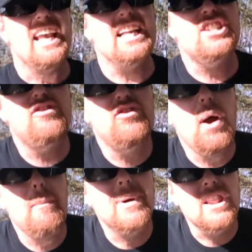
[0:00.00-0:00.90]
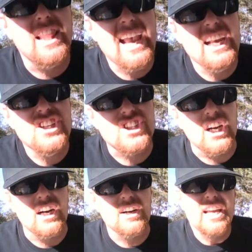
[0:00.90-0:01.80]
It's from
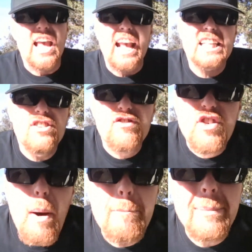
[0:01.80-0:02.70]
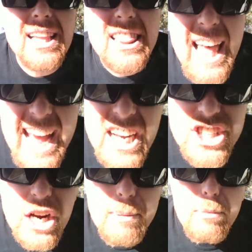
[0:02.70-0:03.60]
Malaysia. It's from
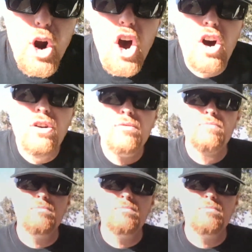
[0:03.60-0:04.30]
Malaysia, bro.